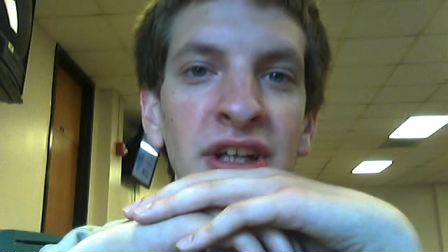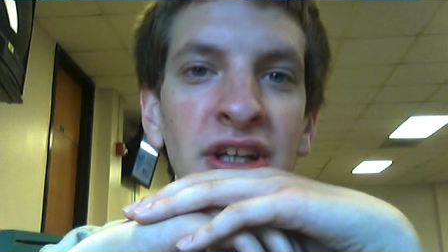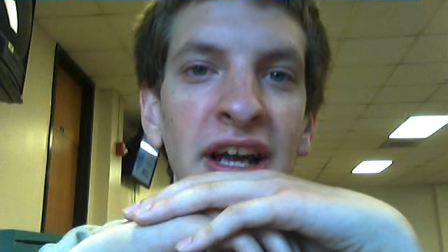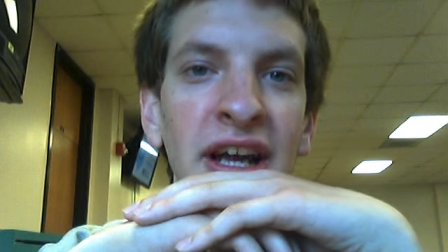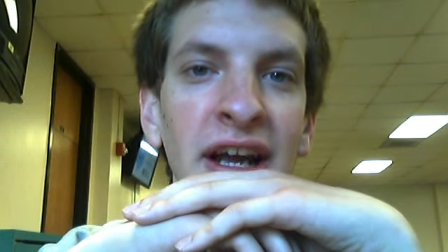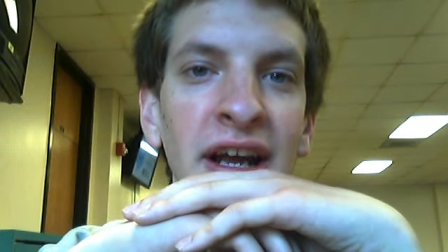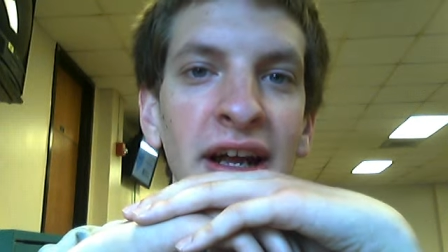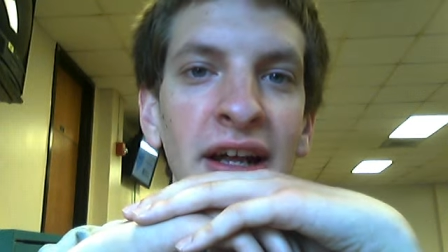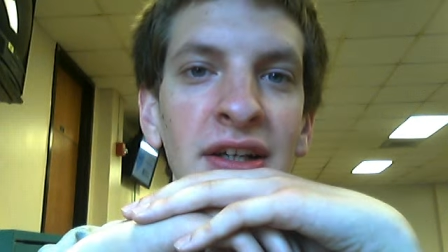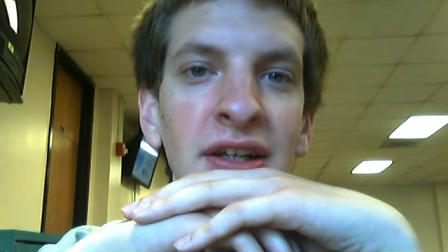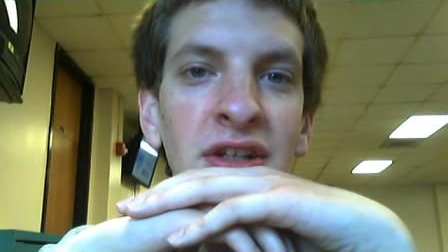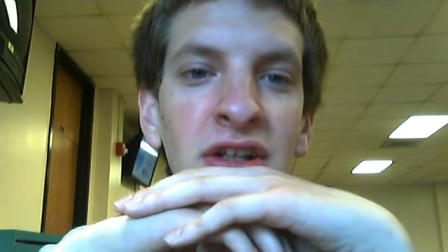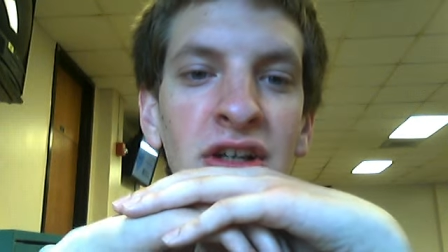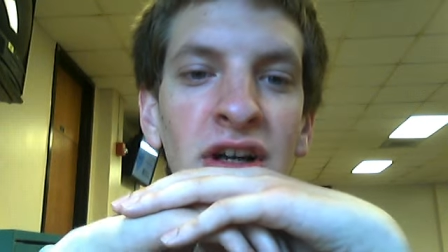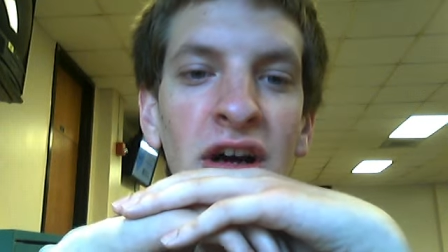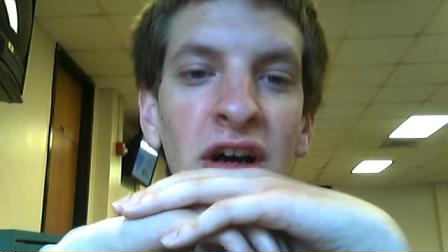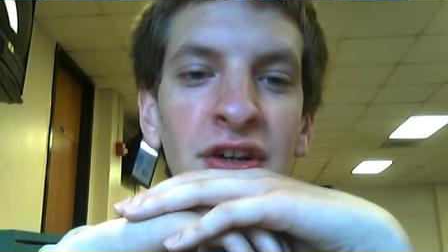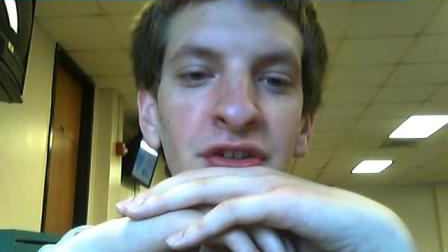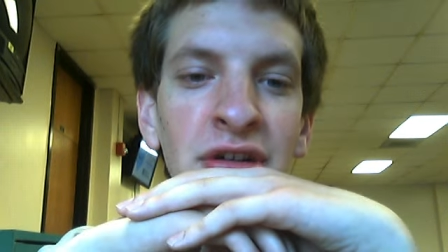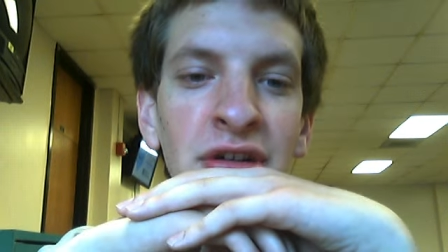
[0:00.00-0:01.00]
and
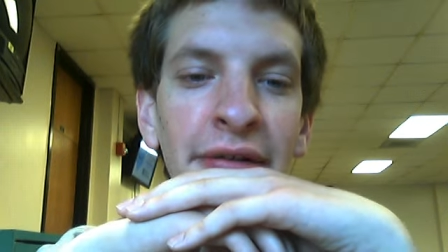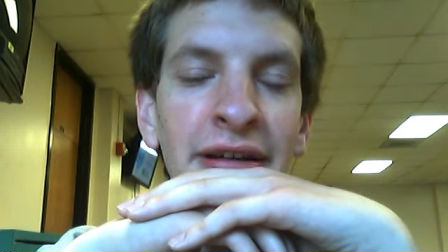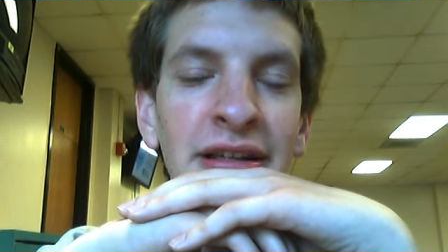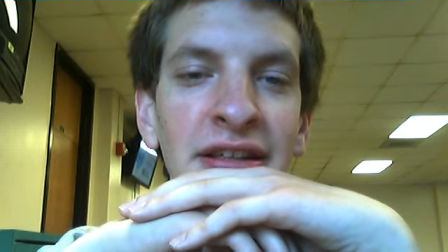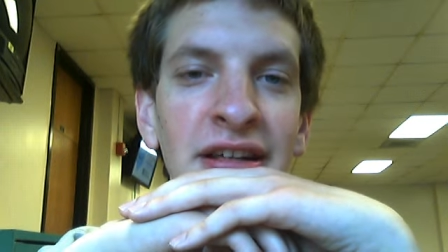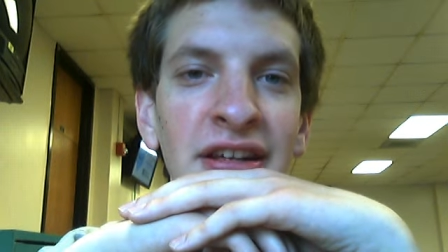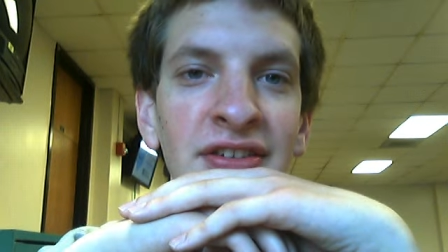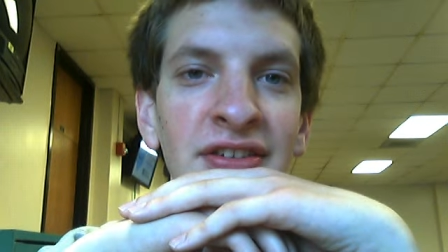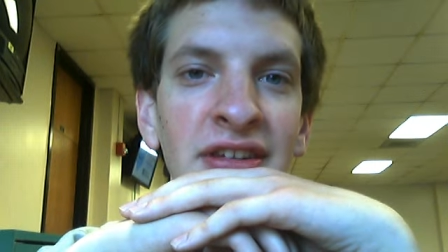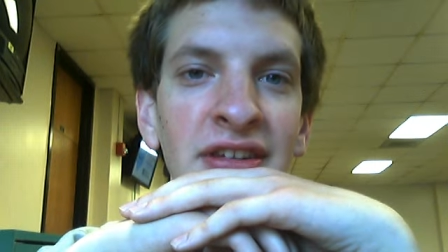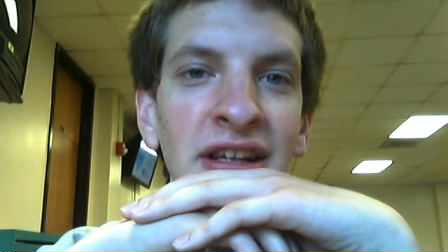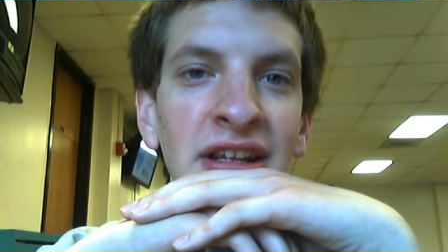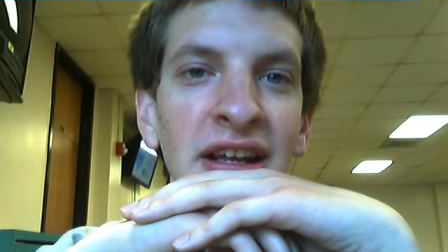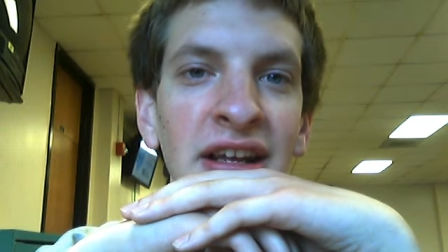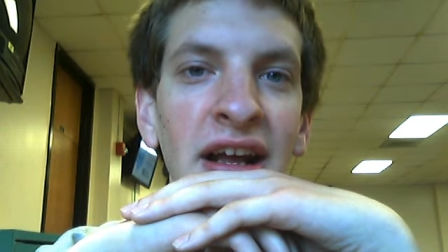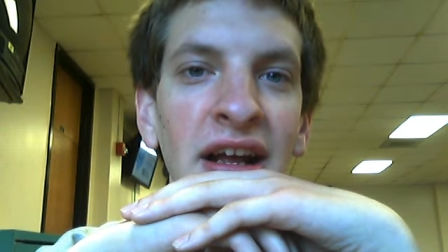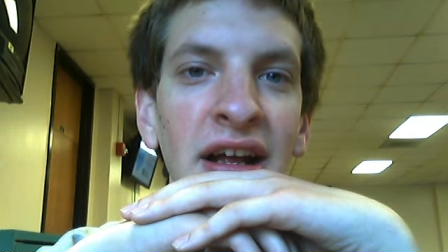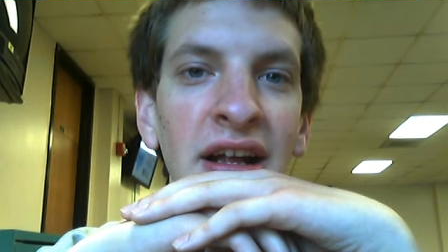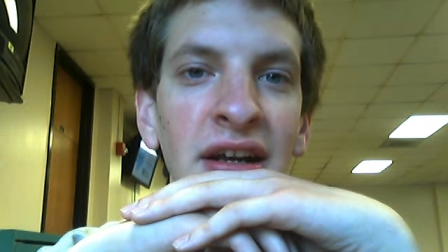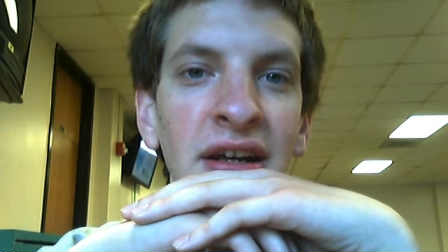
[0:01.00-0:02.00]
Cartoon Network, Disney,
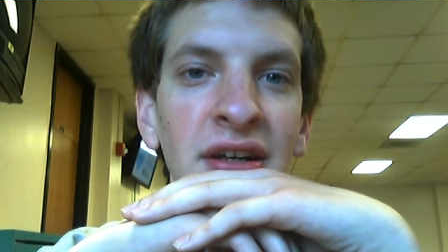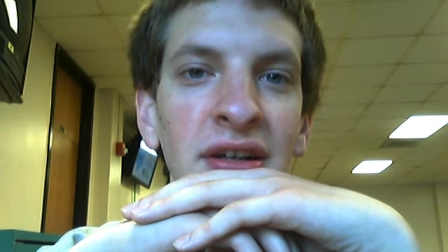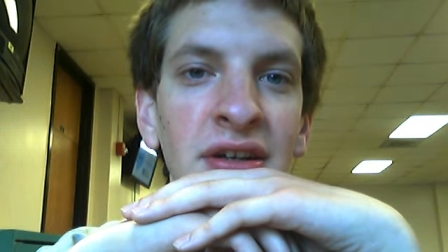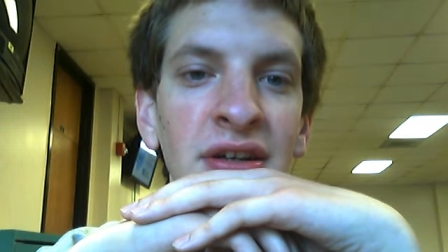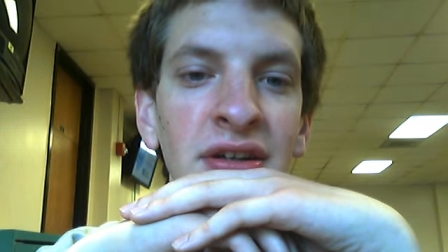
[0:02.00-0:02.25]
and